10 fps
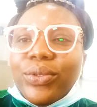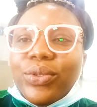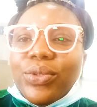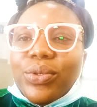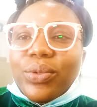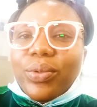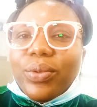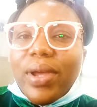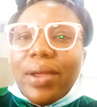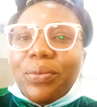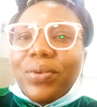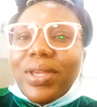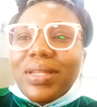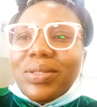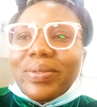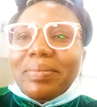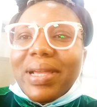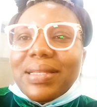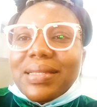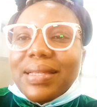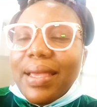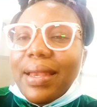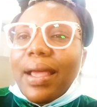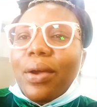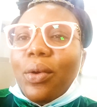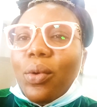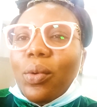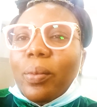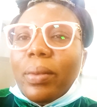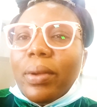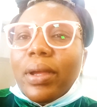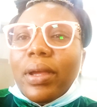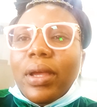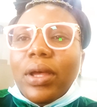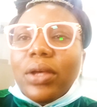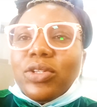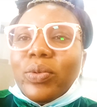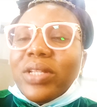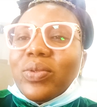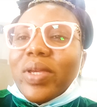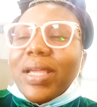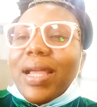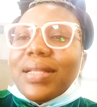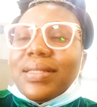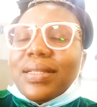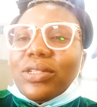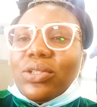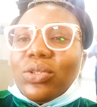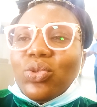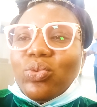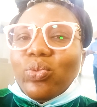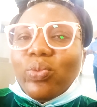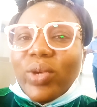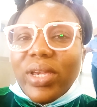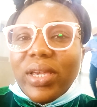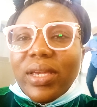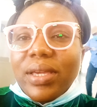So I weighed it with my scale at home. Also went to a gas station to weigh